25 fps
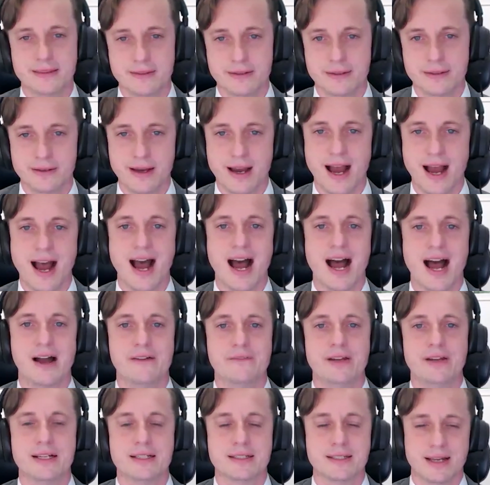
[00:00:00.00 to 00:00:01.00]
the
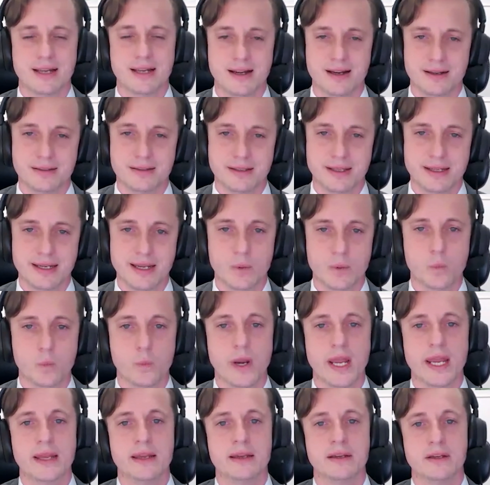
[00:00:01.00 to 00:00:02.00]
halvings they get
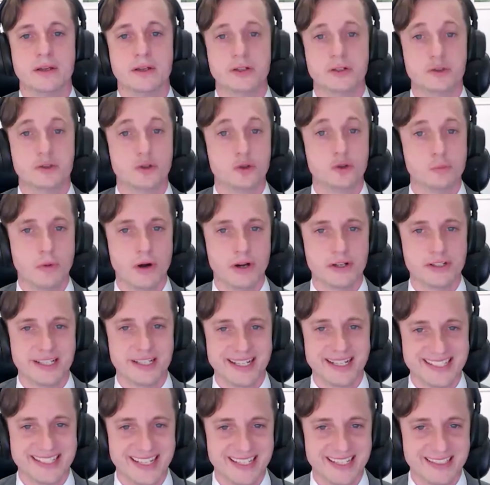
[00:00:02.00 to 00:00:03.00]
way too much
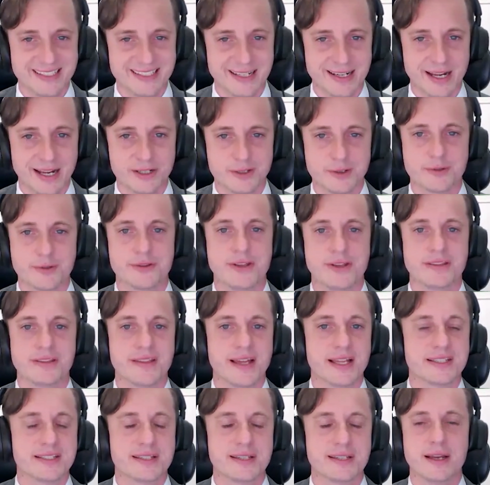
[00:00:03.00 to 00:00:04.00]
attention. I don't think
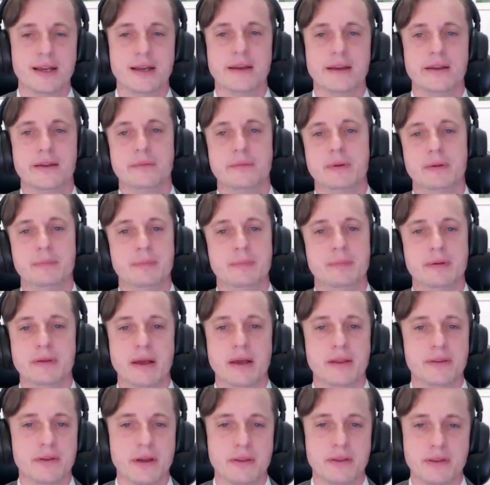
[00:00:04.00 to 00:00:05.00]
that's.
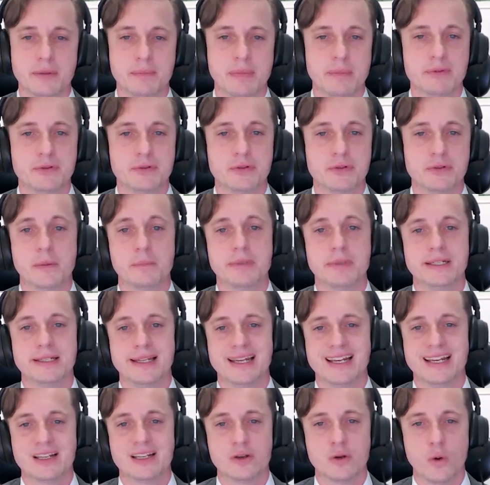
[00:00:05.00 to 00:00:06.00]
I think people should
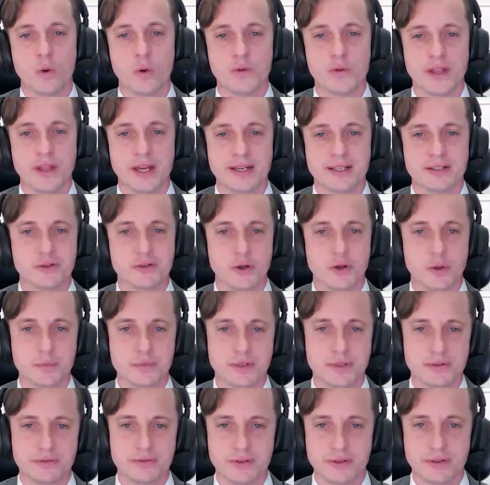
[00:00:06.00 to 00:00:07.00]
completely ignore that in
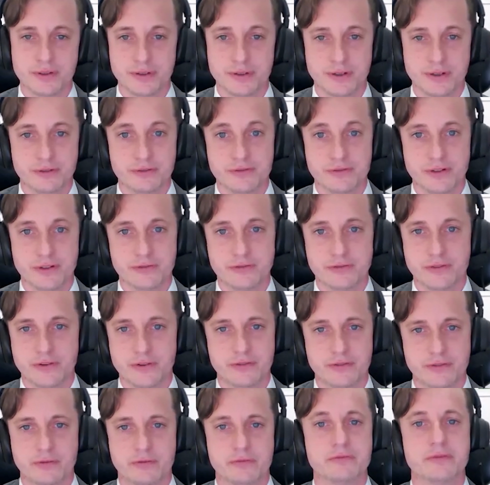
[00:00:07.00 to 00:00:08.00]
terms of
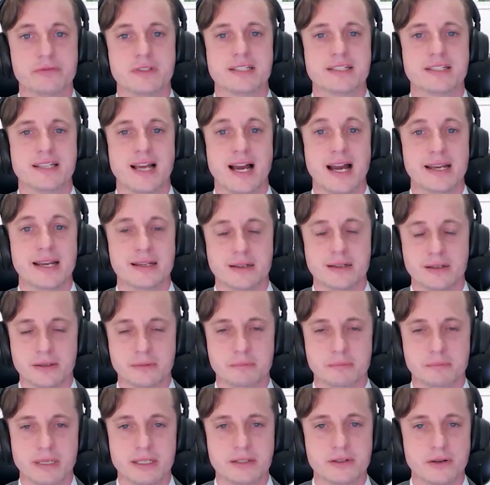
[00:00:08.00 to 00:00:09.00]
deciding
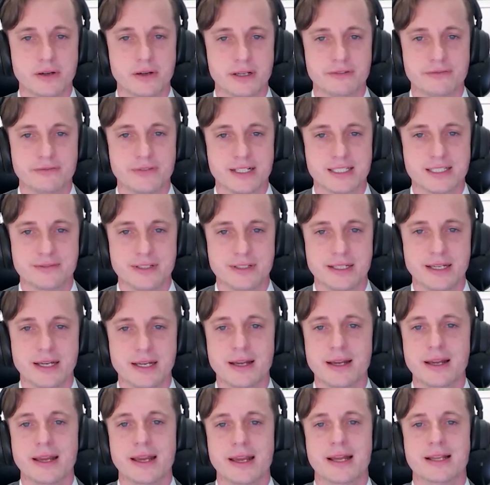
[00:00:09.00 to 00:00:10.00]
on Bitcoin
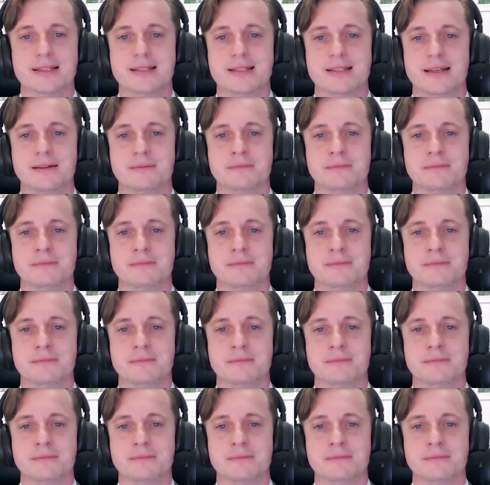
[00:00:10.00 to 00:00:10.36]
effectively. It's